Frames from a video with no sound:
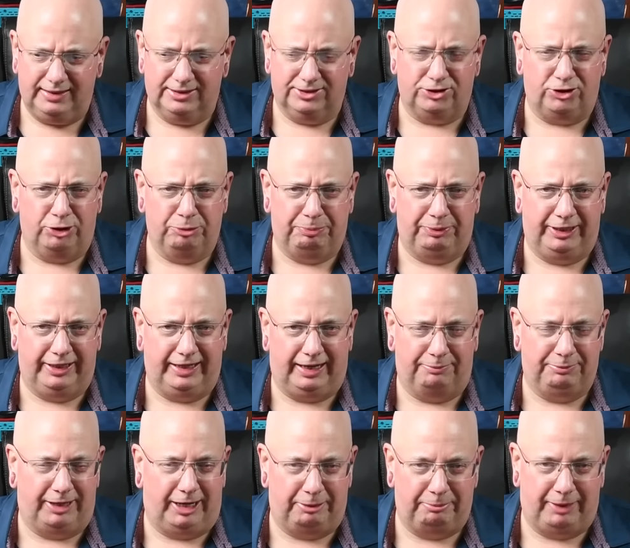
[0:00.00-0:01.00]
It's hard being,
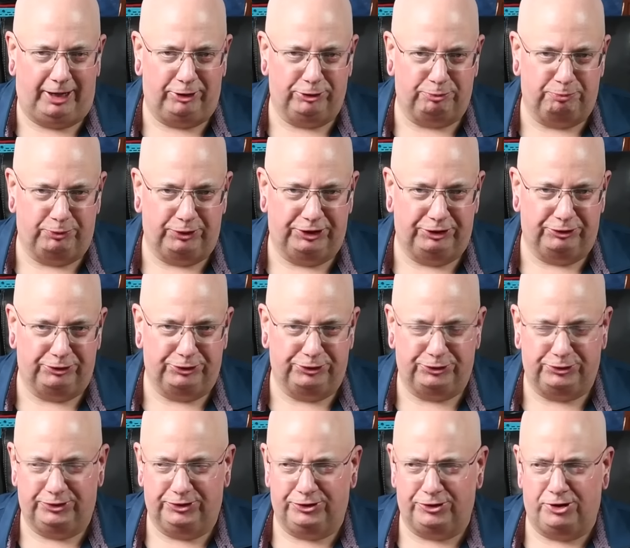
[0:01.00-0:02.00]
I'm not a mouth breather,
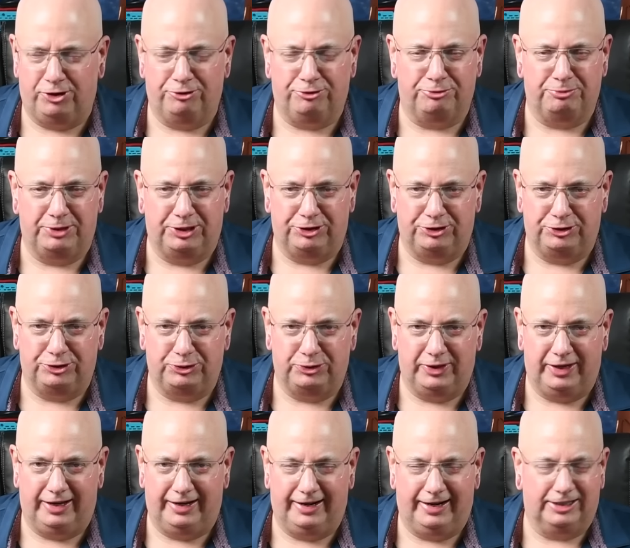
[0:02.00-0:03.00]
so it's hard for me to do
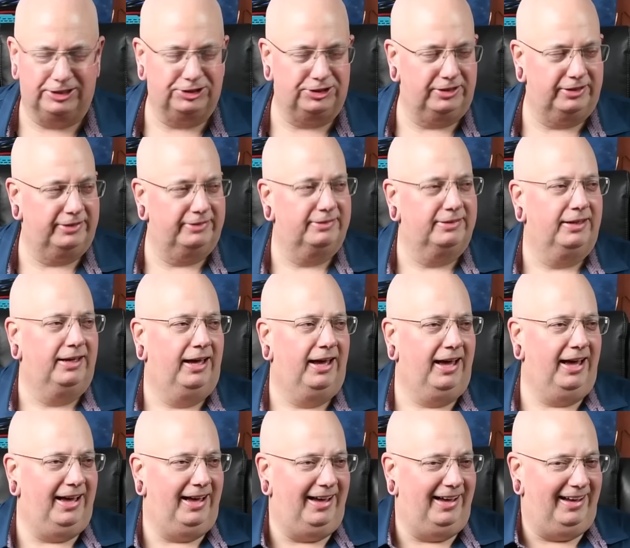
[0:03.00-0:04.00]
that actually.
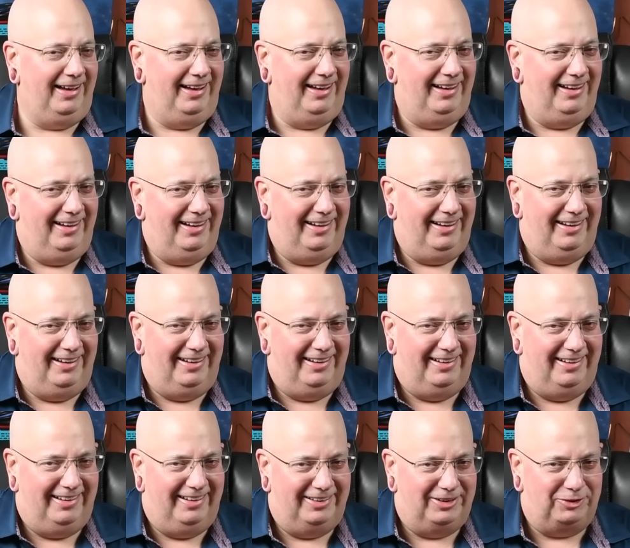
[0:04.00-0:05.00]

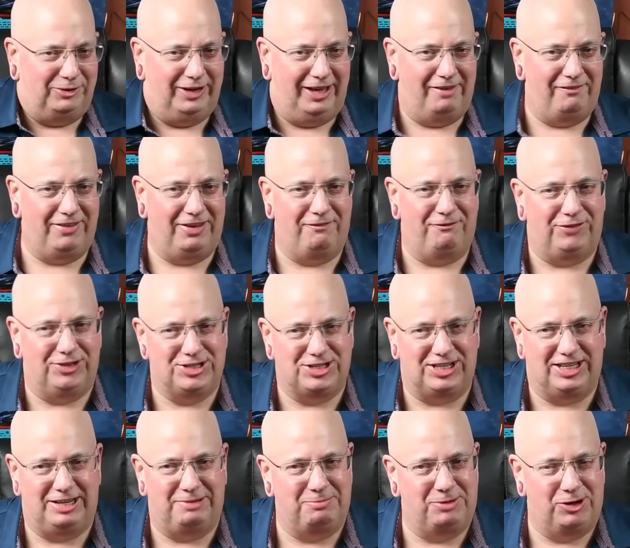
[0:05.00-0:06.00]
I don't have
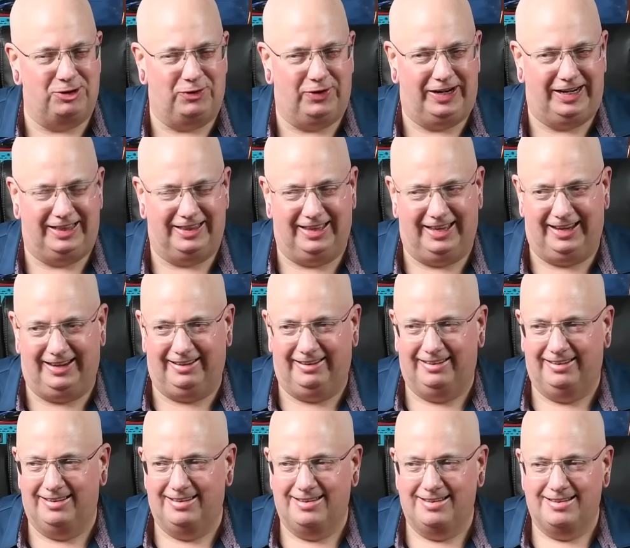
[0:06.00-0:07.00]
emphysema or anything.
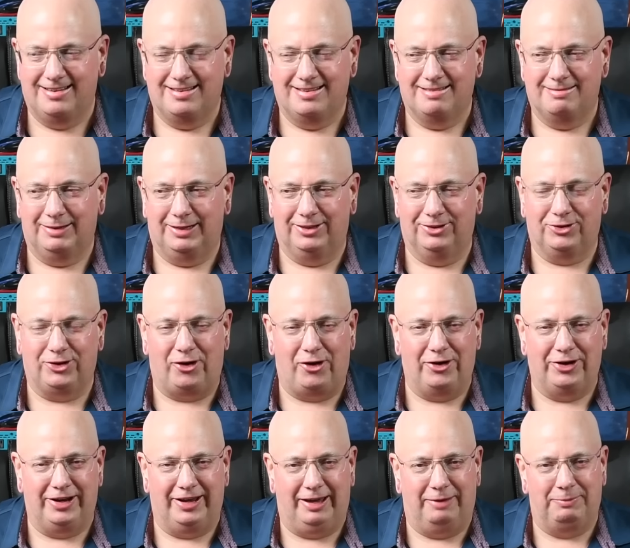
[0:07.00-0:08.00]
It is
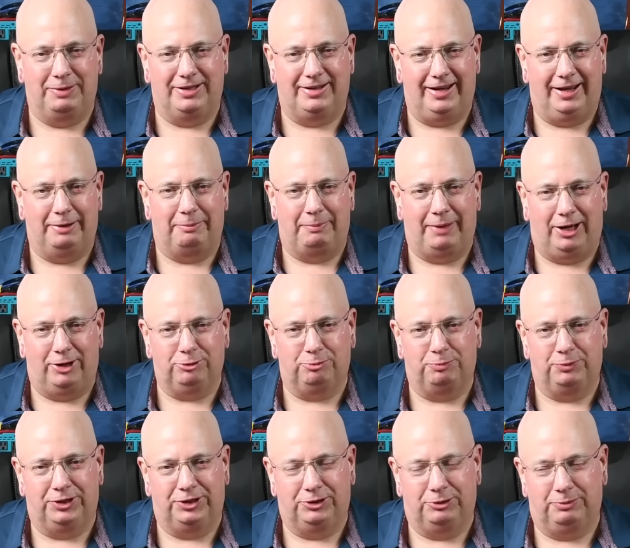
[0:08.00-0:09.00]
hard to imitate a mouth
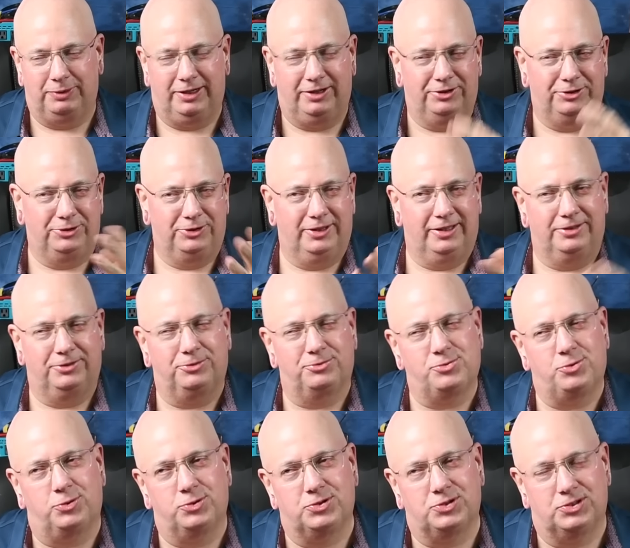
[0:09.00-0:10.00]
breather, but I do that to,
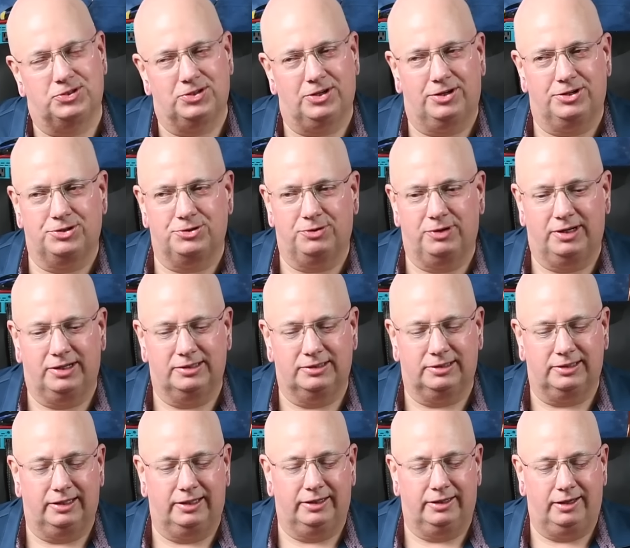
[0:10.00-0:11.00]
of course, exaggerate
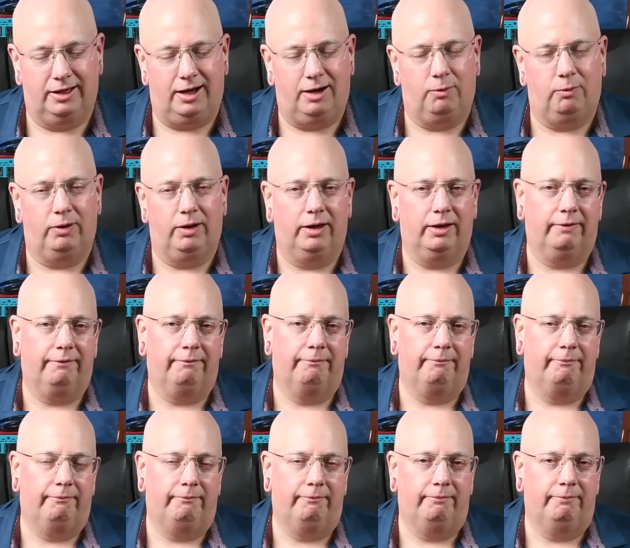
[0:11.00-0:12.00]
saying Yahweh.
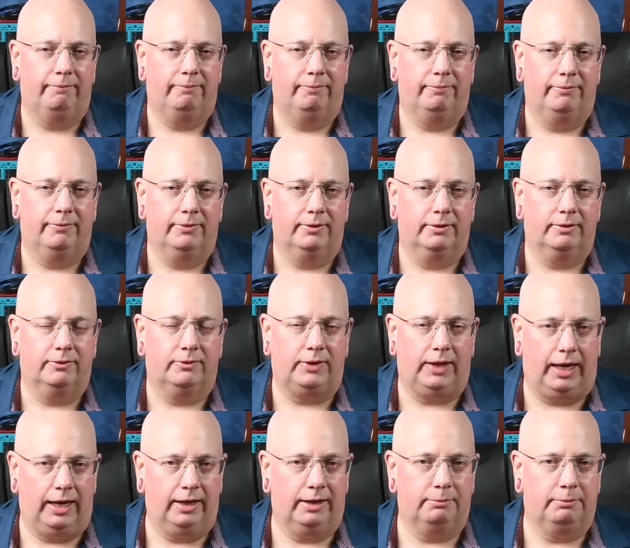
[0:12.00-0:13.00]
It's
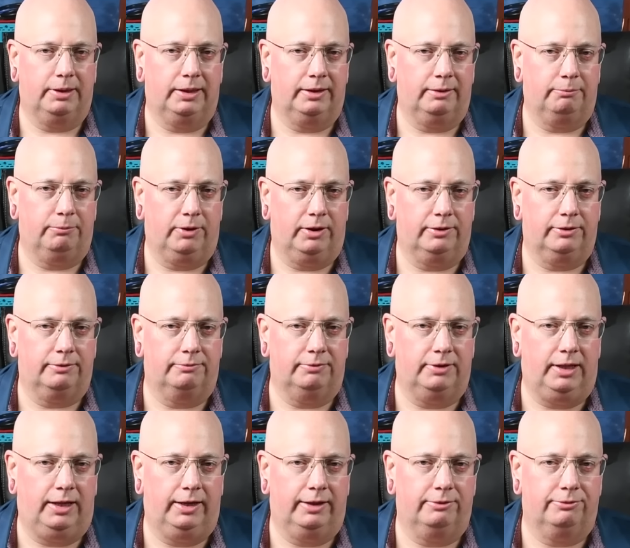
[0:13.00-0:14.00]
the animating breath of
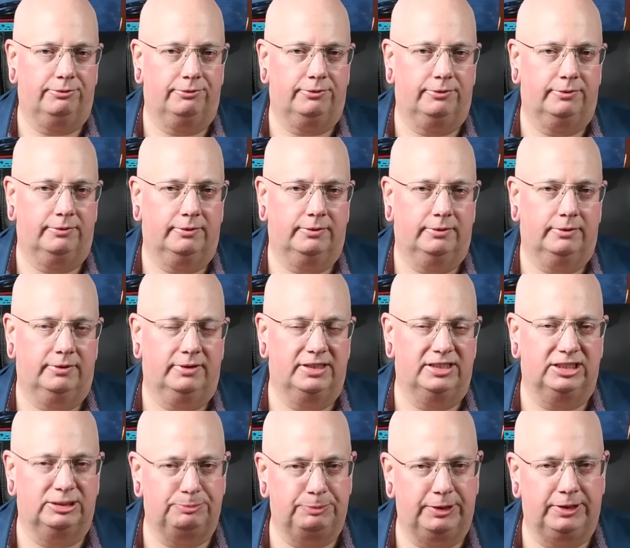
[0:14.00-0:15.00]
life. Ye
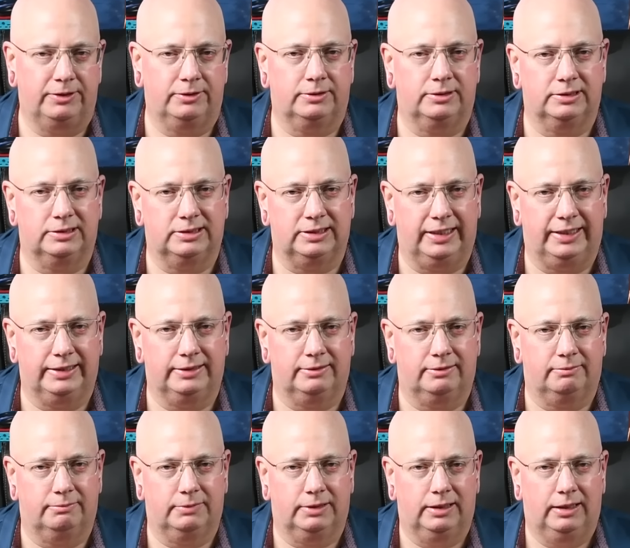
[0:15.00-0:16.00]
Spiritus
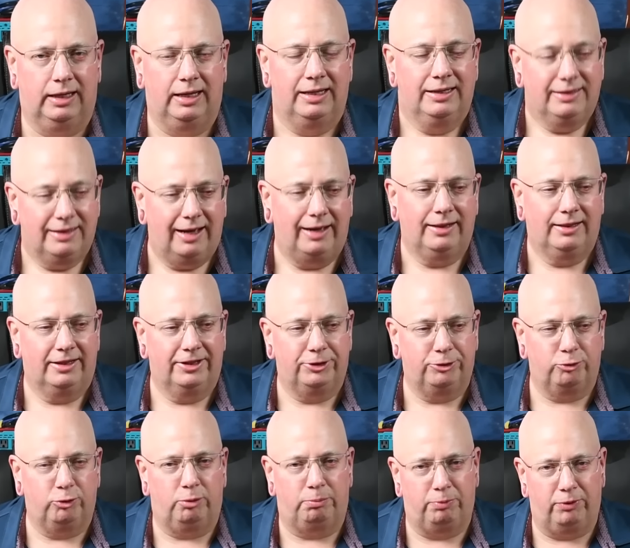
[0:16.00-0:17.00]
Sanctum. Not
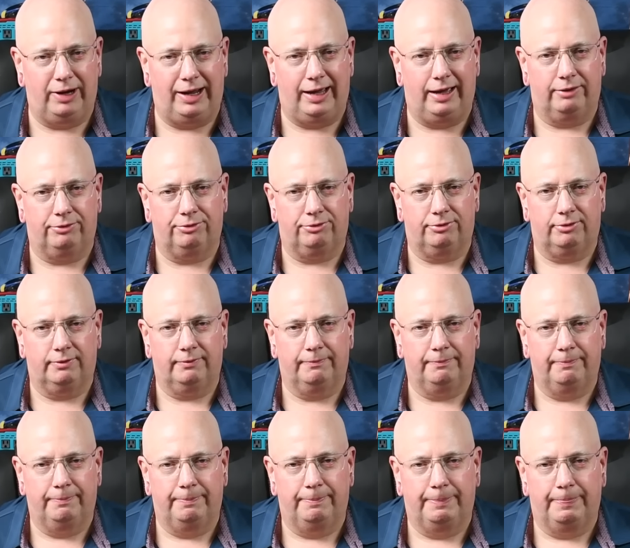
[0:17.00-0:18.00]
literal breath.
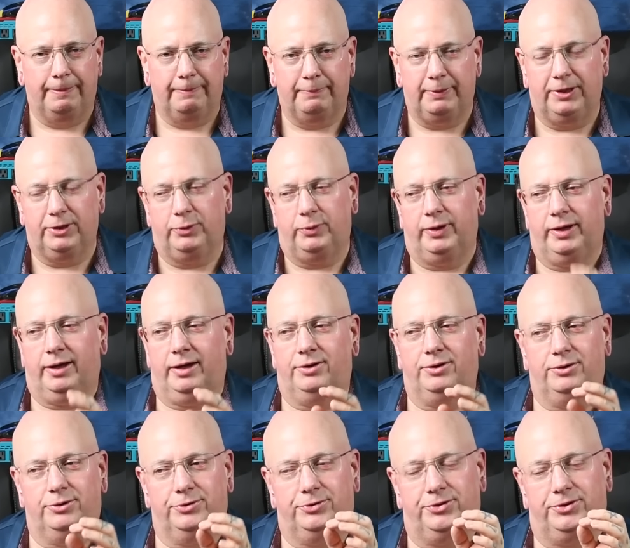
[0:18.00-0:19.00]
By the way, I
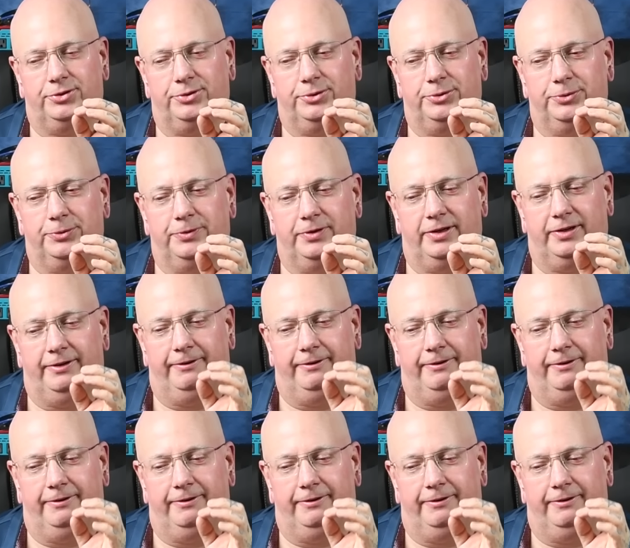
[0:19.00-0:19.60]
used to